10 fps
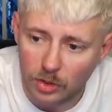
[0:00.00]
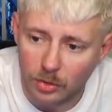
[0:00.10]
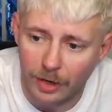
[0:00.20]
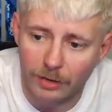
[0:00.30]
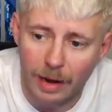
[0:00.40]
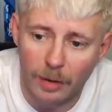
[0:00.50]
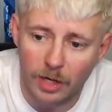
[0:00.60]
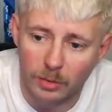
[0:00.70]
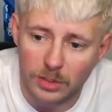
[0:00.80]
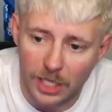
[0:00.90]
So I grab
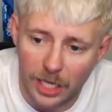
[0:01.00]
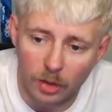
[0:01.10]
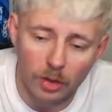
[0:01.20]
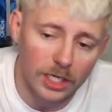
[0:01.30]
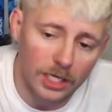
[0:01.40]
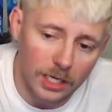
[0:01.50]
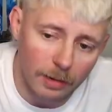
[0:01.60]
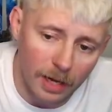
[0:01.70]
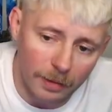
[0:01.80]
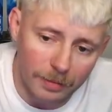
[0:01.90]
onto his leg, looking to
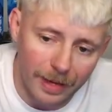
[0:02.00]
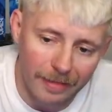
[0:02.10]
come up,